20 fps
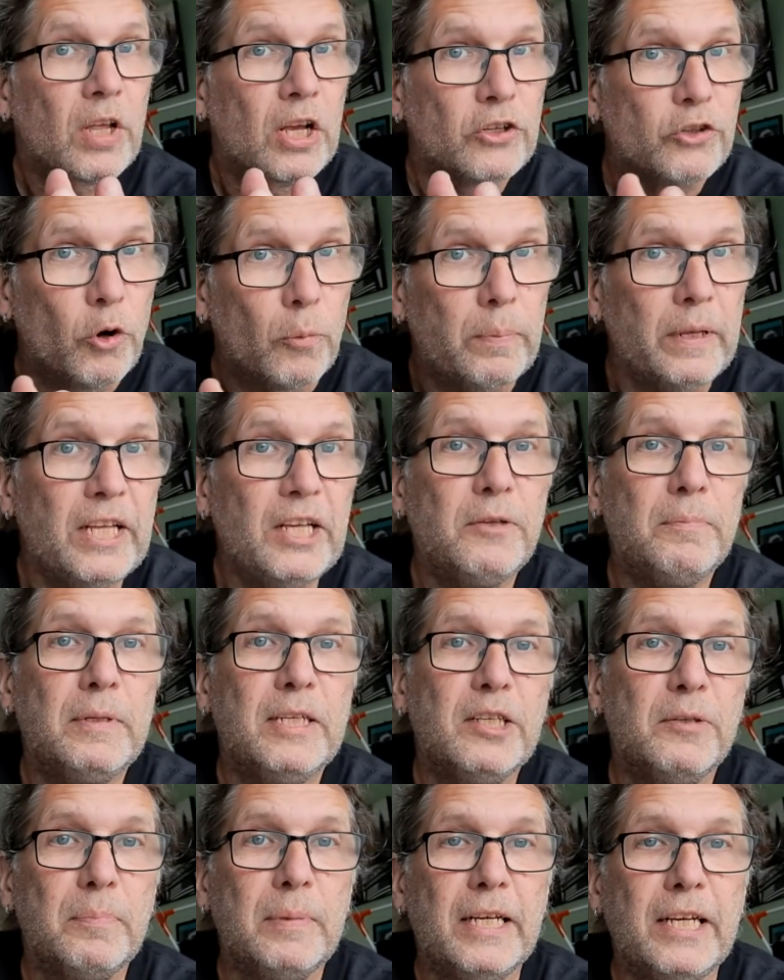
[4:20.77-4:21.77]
So please
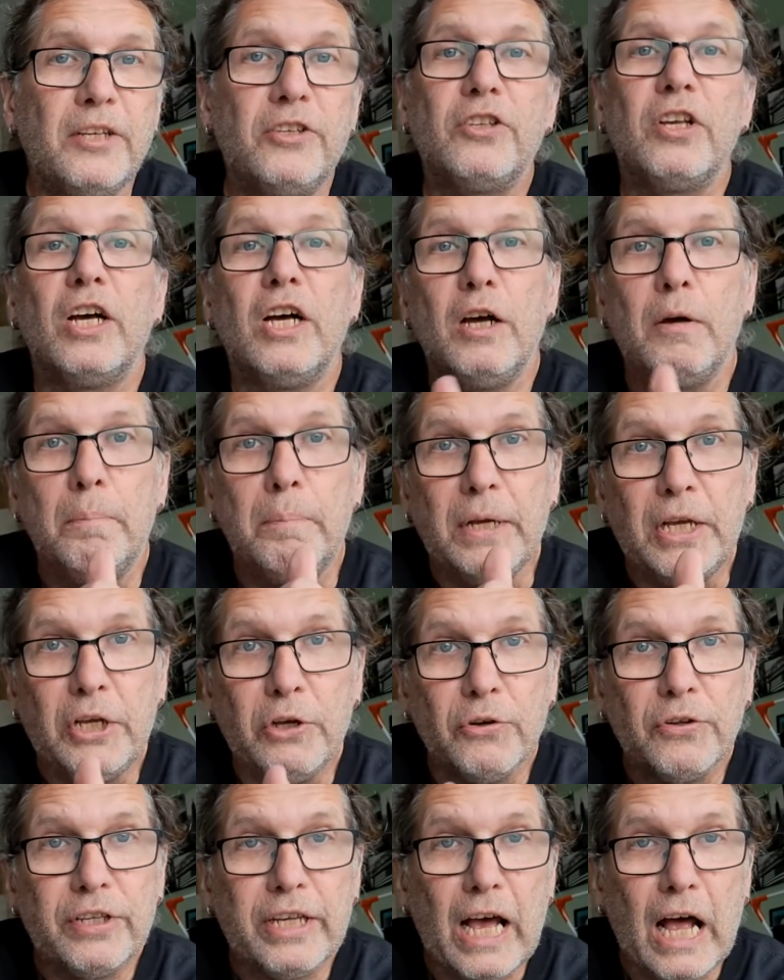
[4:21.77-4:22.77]
be
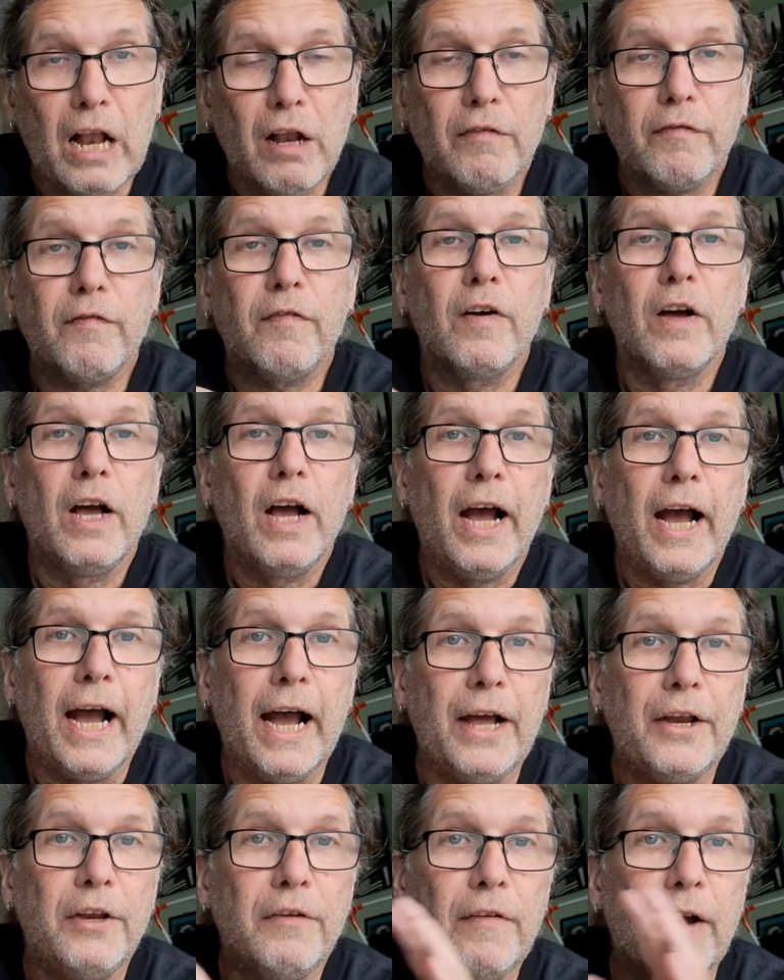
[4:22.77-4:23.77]
yourself.
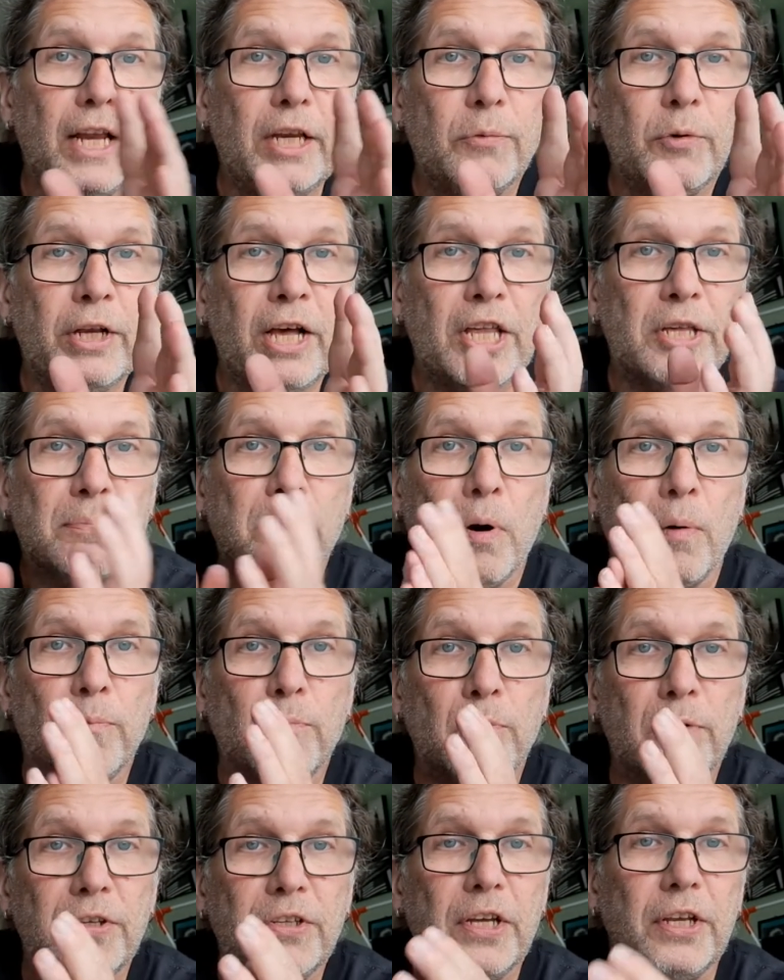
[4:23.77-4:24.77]
And if anyone has a
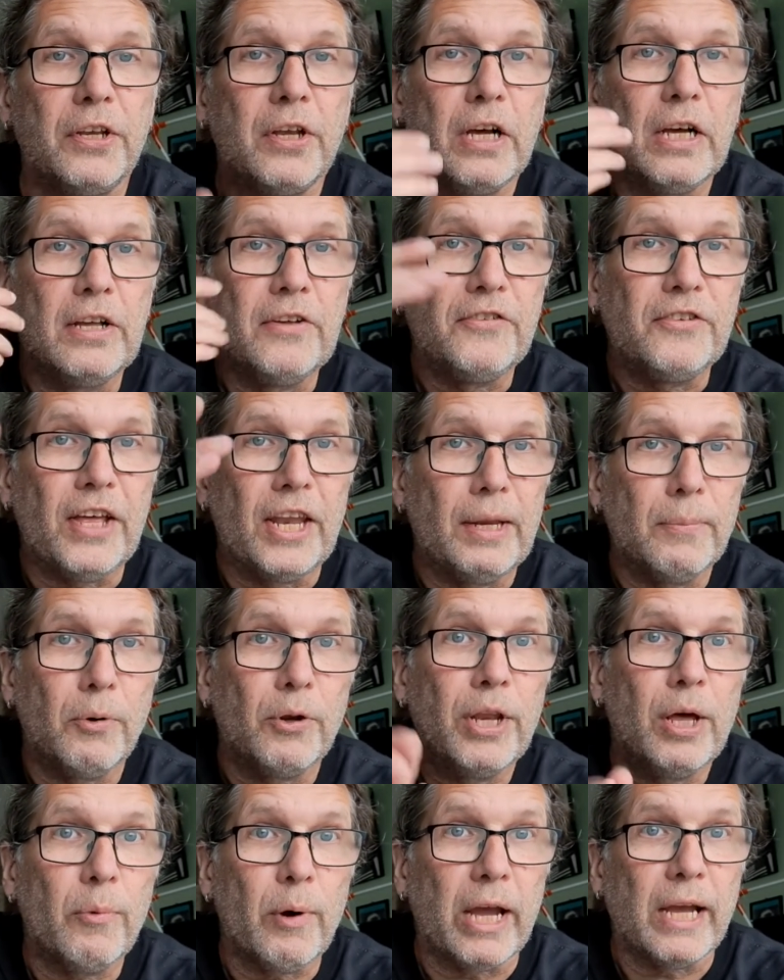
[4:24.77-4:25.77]
problem with it, send them on
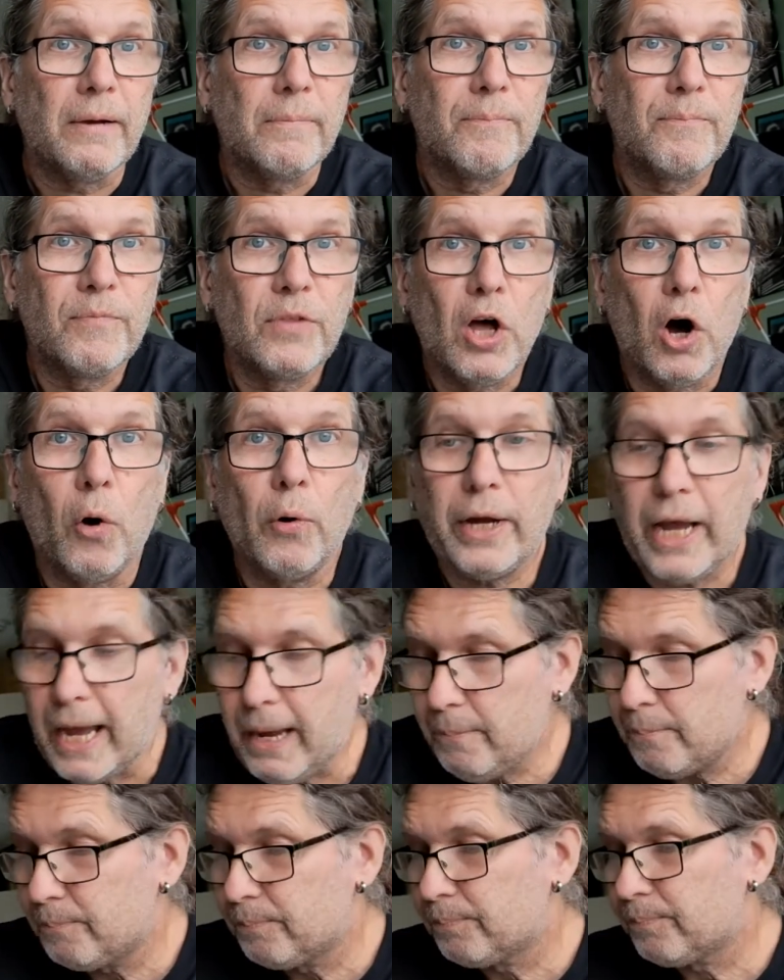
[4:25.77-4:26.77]
their way.
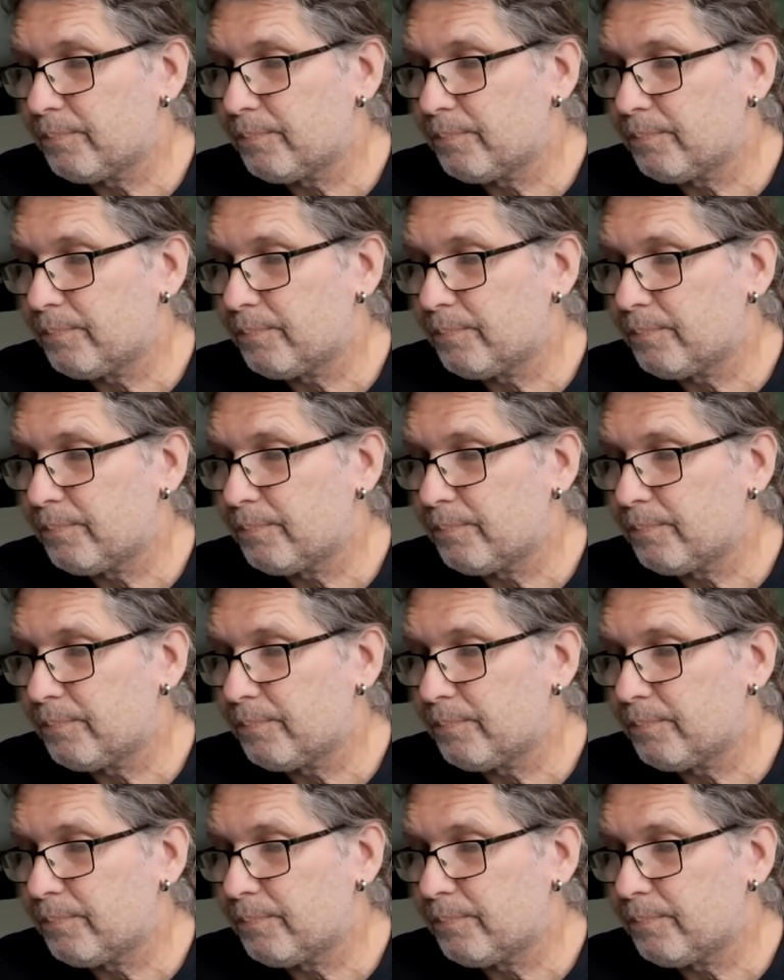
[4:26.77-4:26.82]
Okay.